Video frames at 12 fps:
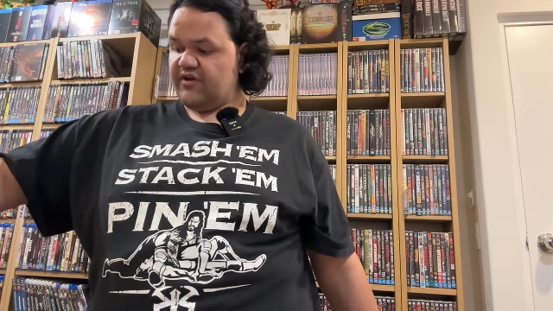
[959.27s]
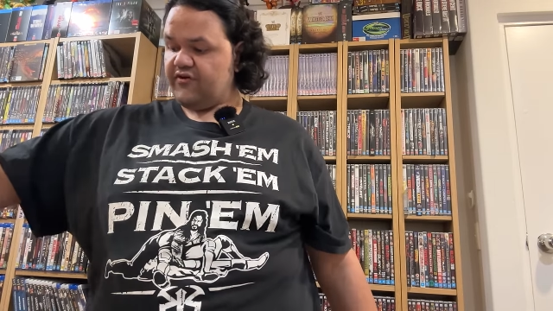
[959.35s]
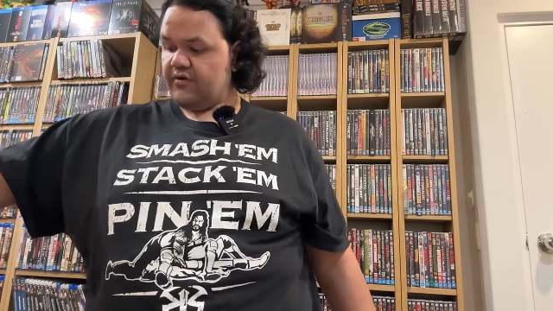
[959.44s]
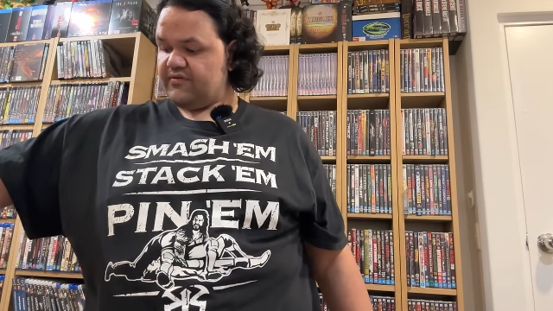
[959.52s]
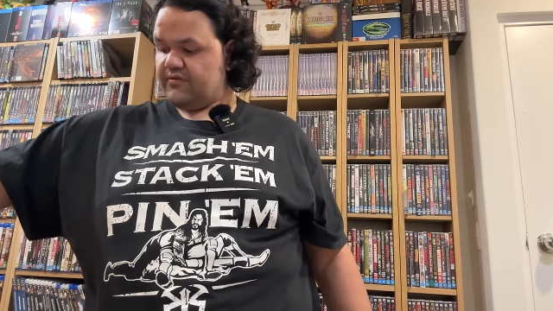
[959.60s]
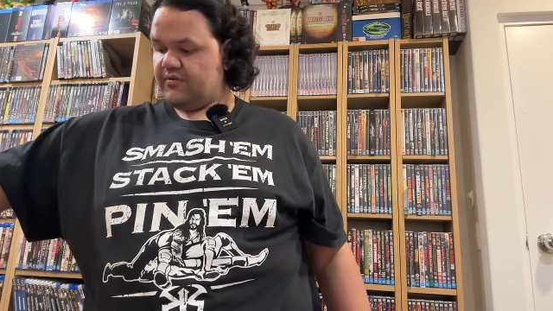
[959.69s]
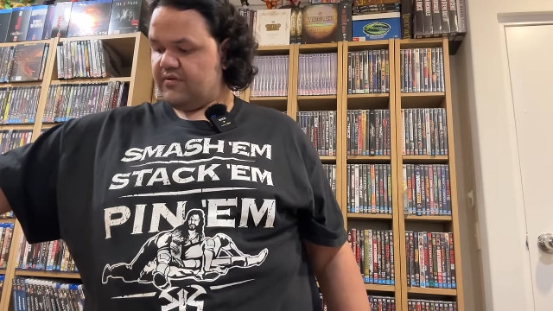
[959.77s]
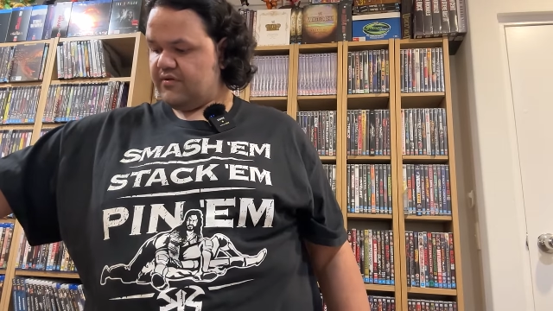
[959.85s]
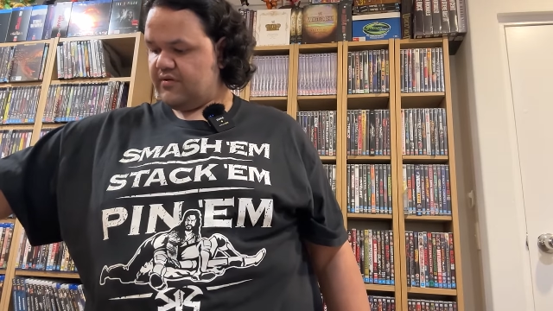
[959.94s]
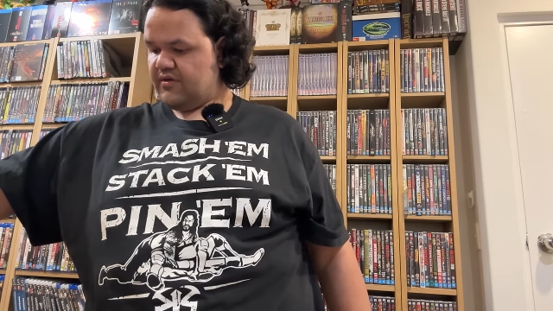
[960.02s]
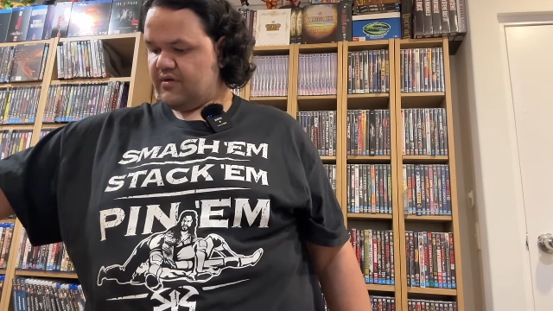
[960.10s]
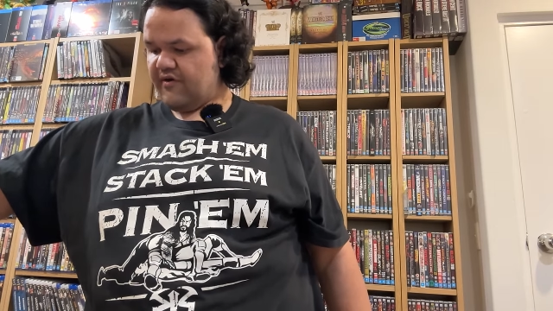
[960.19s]
I've got,
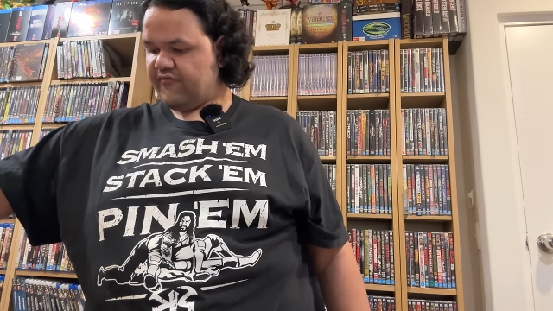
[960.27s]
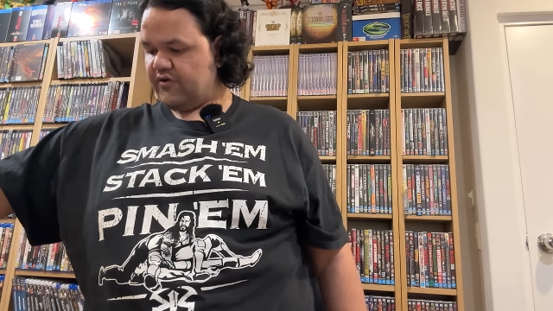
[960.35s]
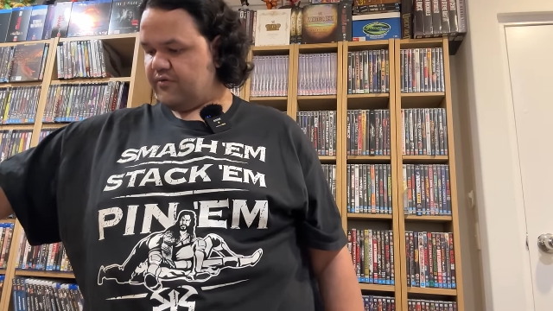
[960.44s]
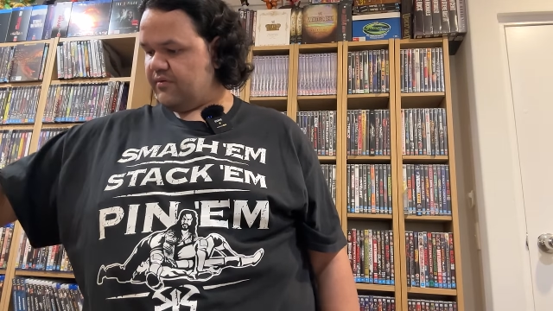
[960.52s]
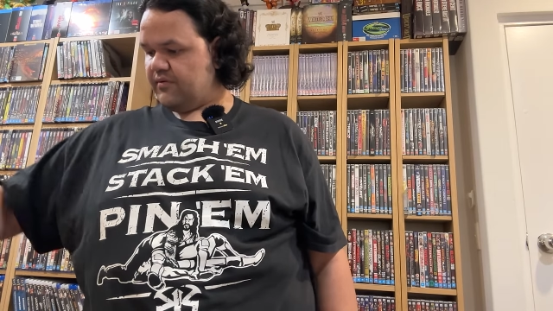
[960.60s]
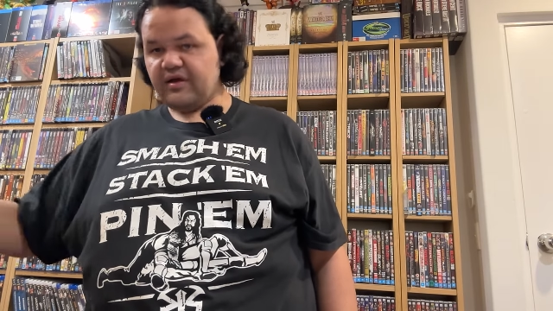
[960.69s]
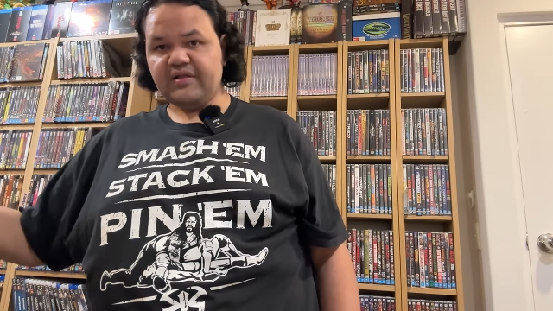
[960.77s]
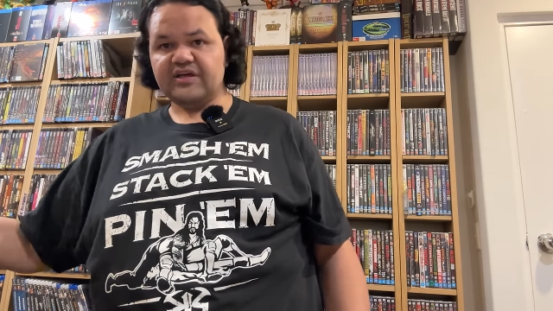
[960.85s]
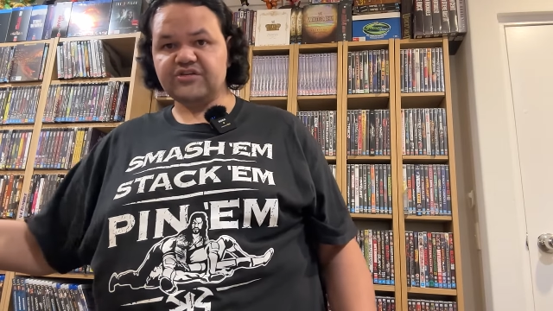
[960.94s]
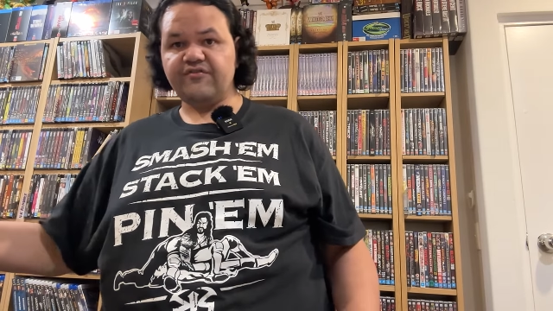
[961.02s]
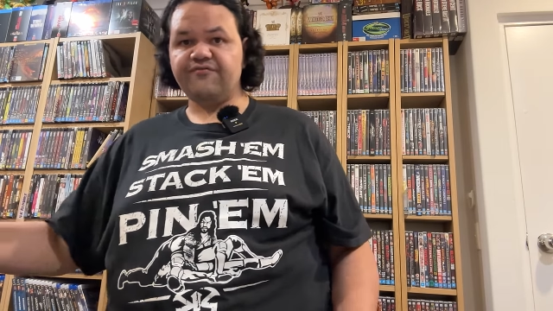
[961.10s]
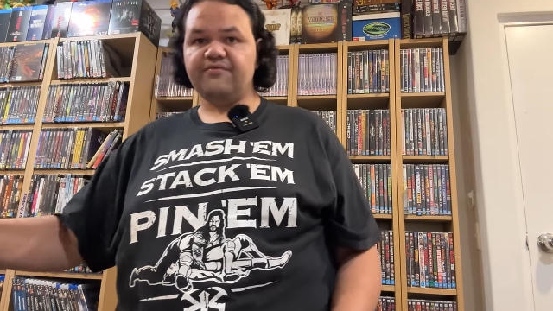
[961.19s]
I've got a
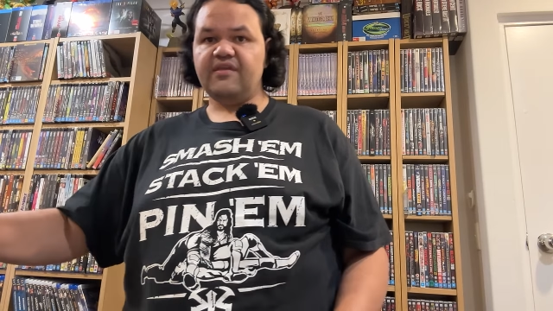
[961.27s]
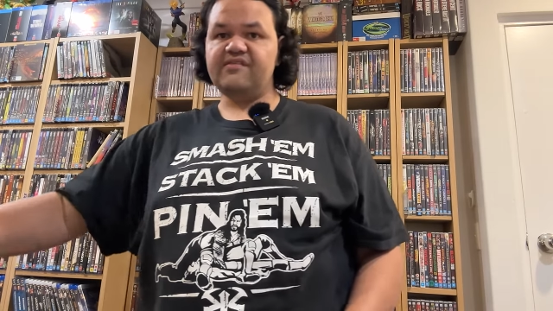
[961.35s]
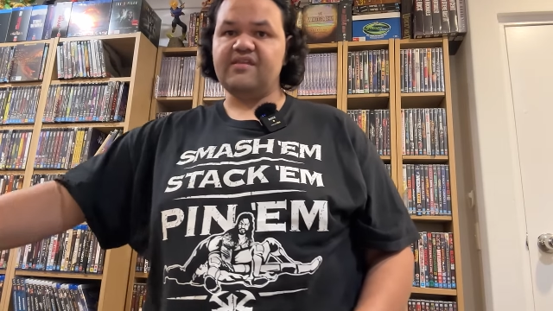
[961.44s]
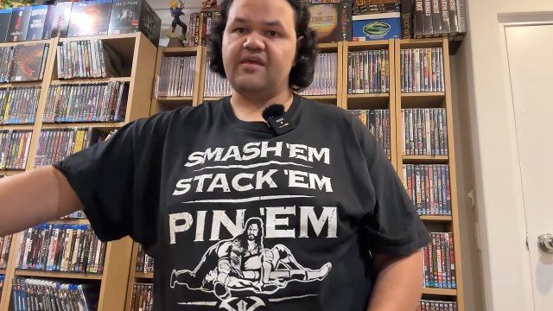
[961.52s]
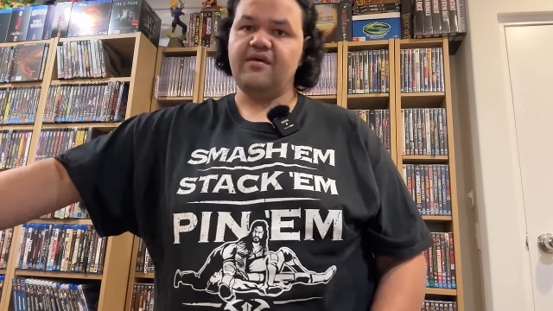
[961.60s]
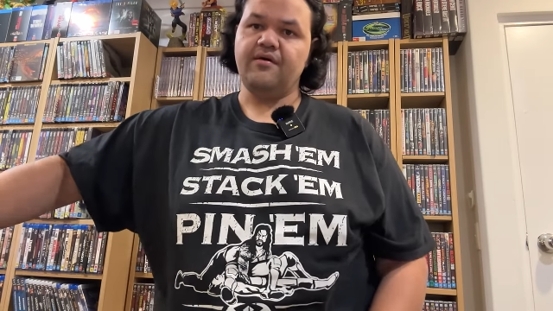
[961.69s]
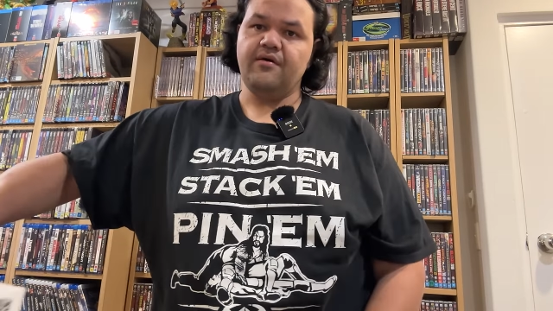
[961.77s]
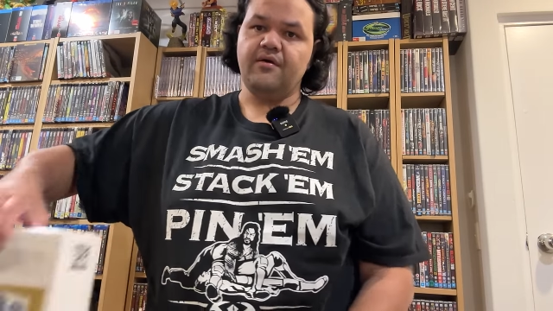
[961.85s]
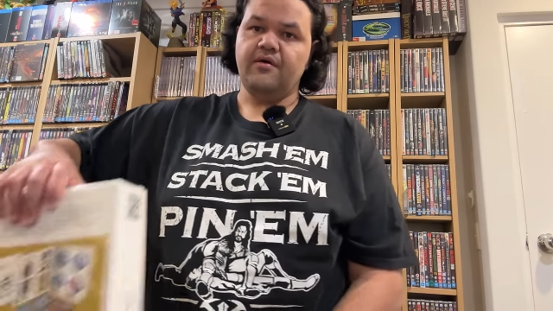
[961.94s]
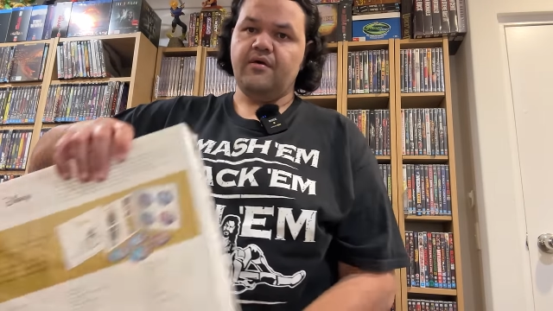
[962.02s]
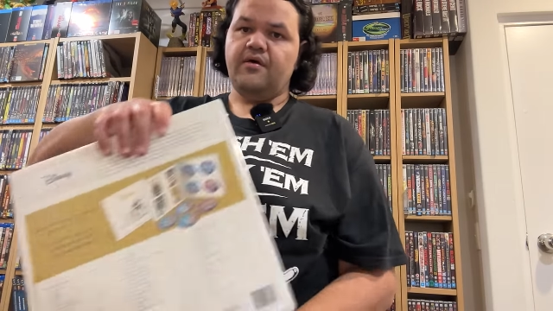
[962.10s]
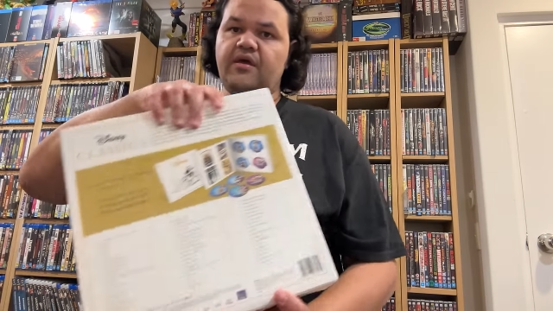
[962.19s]
collection of Disney.
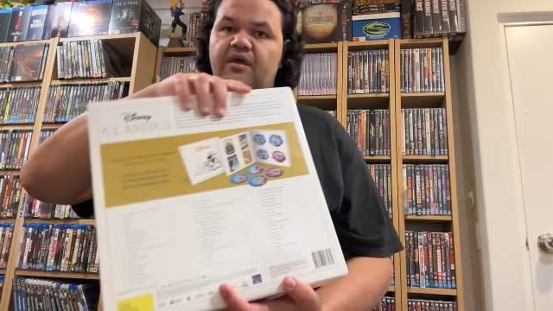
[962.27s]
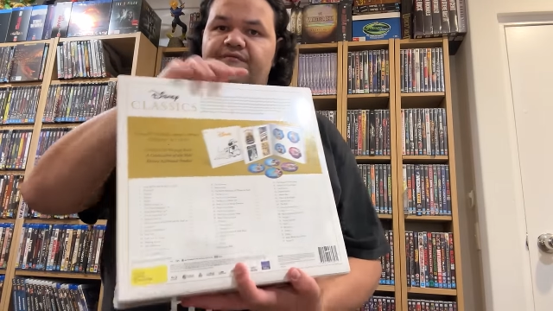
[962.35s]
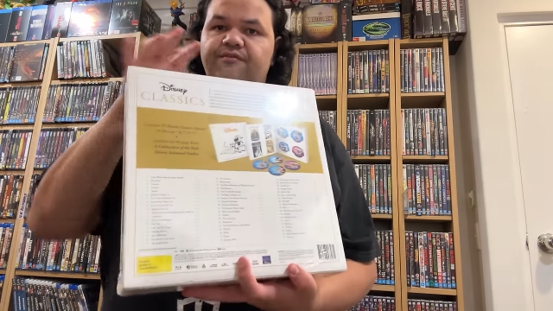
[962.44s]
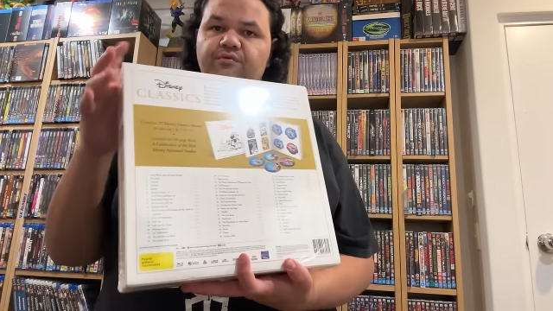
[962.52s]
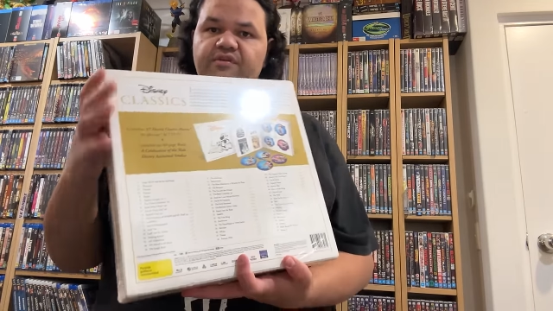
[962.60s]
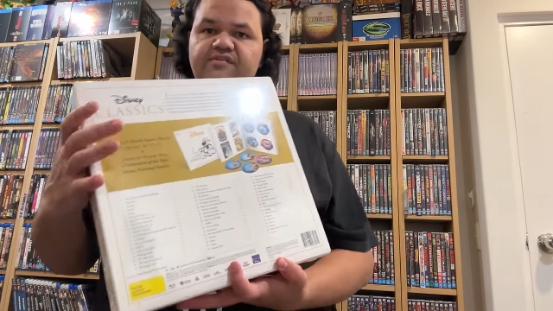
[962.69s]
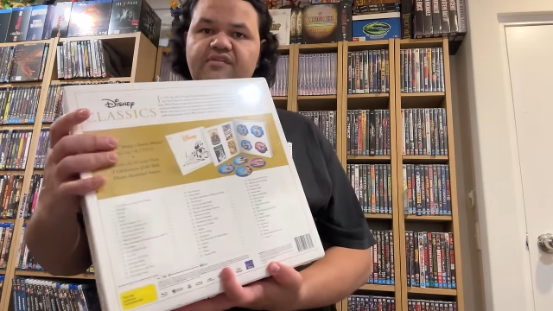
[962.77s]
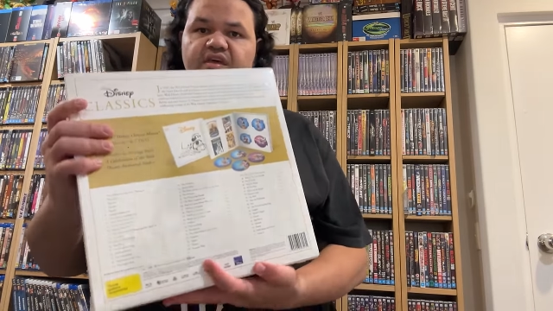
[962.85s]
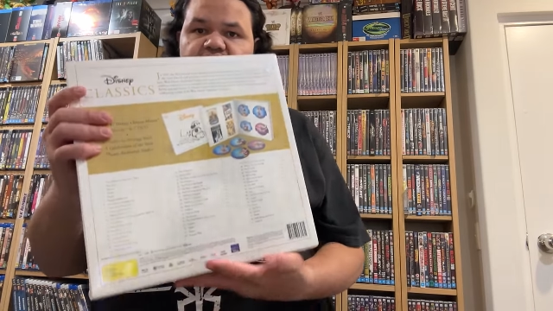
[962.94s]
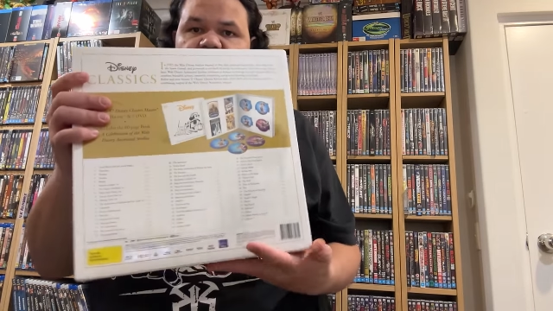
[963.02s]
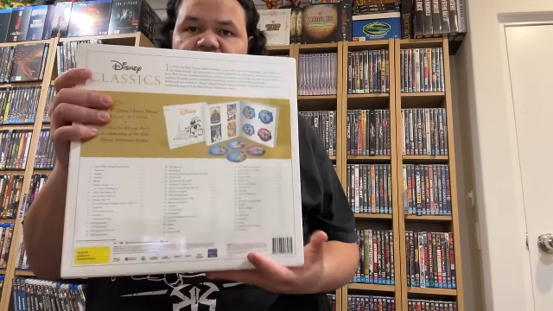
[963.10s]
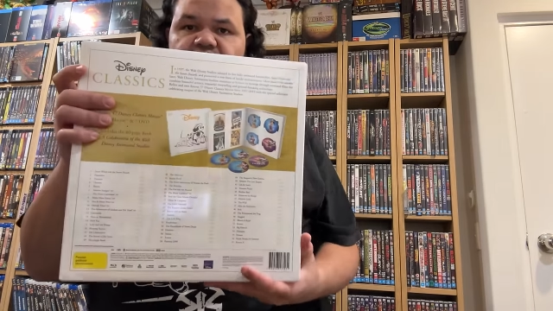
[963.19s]
And if you want to
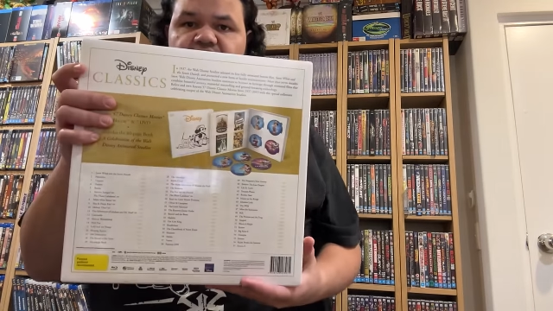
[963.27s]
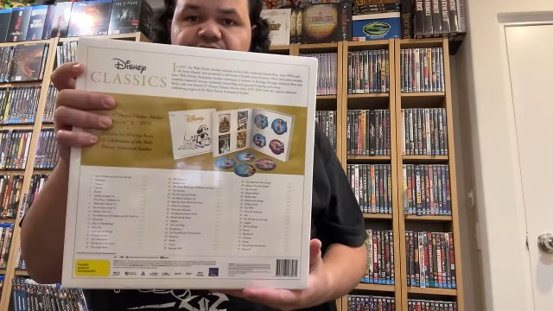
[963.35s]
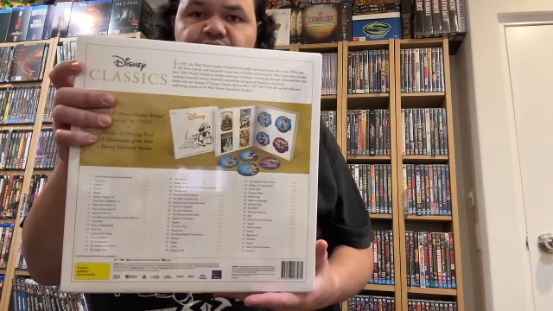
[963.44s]
see it, if